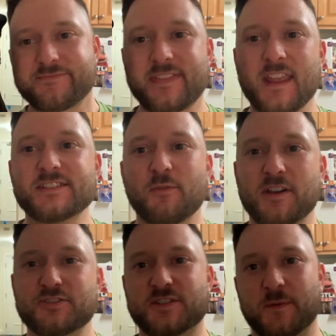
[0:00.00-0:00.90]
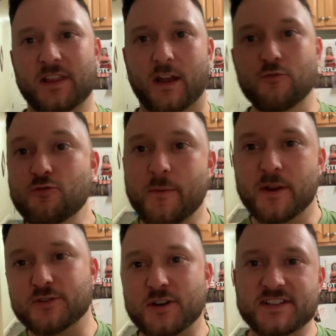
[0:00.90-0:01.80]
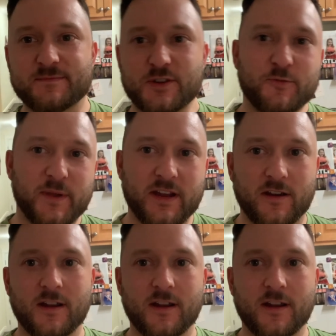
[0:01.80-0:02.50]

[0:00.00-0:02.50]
so I used to be like, ooh, I'm gonna try some new beer.